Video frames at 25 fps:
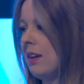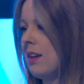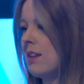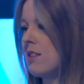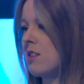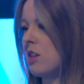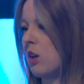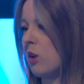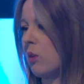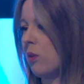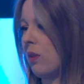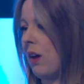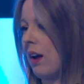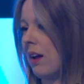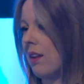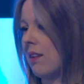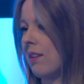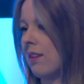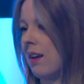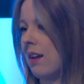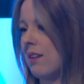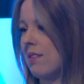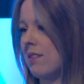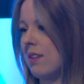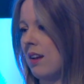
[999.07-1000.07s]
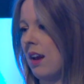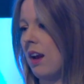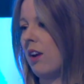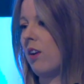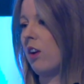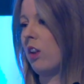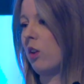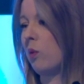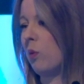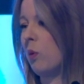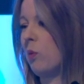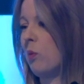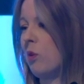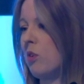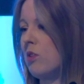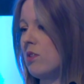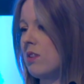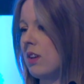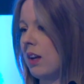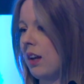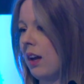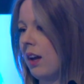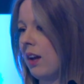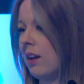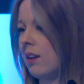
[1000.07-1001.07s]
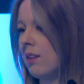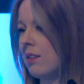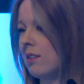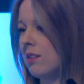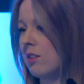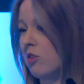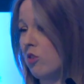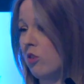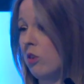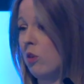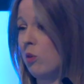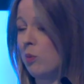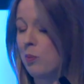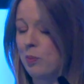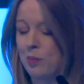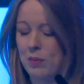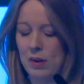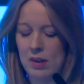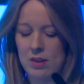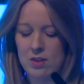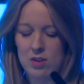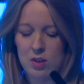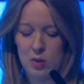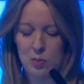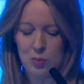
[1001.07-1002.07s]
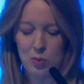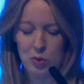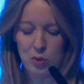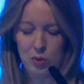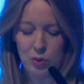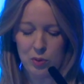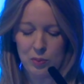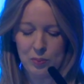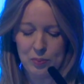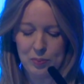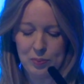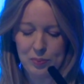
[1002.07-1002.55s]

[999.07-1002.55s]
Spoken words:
So that's an area that we want to get to drill into more.